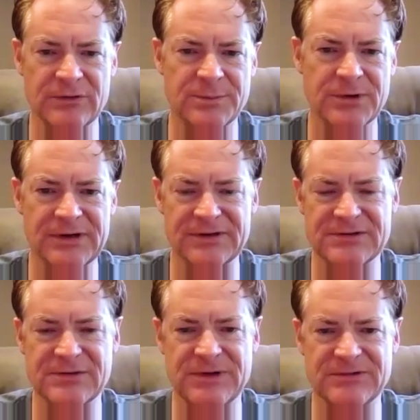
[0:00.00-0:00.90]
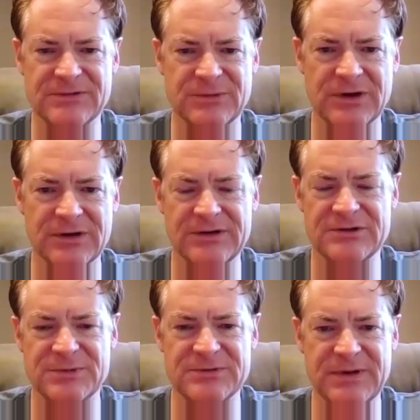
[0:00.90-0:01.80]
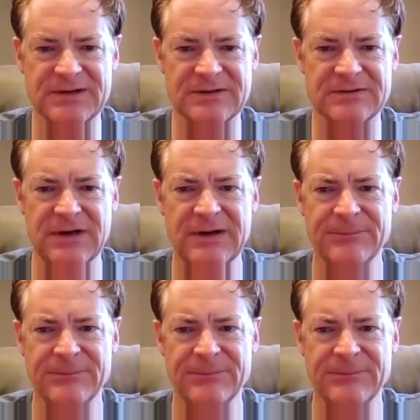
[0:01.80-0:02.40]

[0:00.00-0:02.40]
overburdening those communities from a water use perspective.